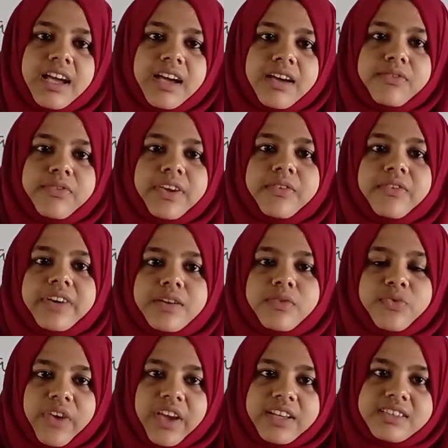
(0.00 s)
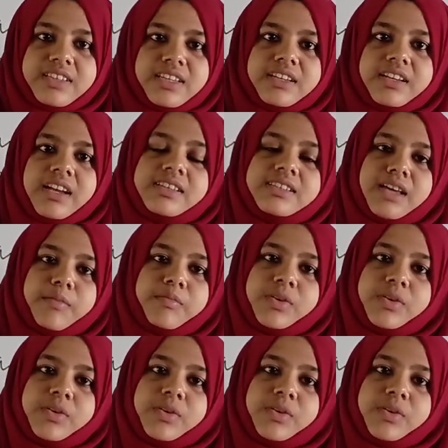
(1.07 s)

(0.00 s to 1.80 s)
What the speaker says: we were facing some